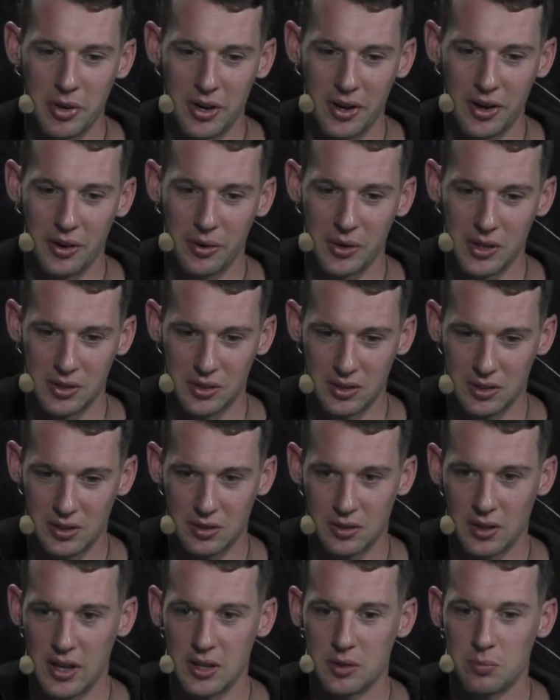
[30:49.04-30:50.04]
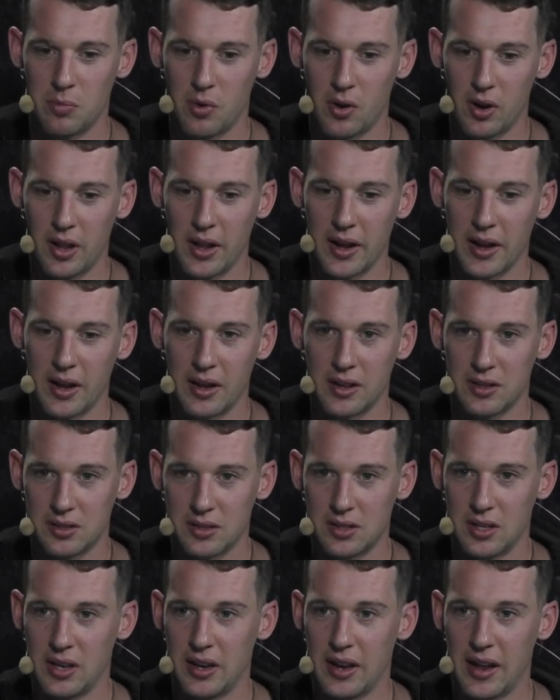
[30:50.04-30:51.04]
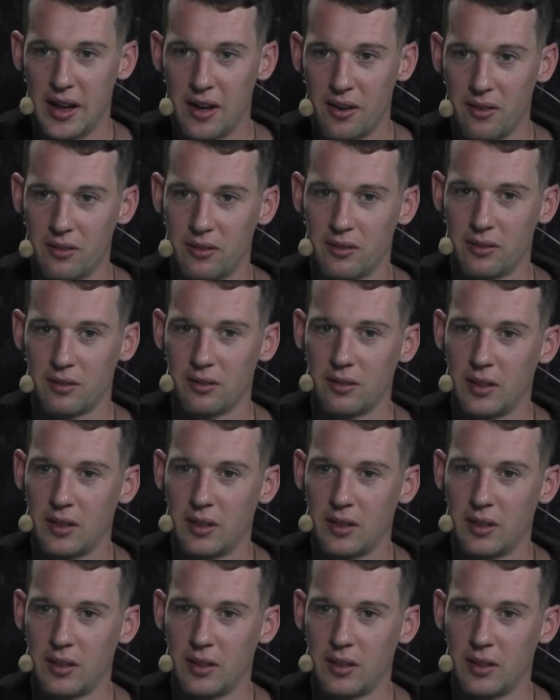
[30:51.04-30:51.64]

Burger it's more like a sit down.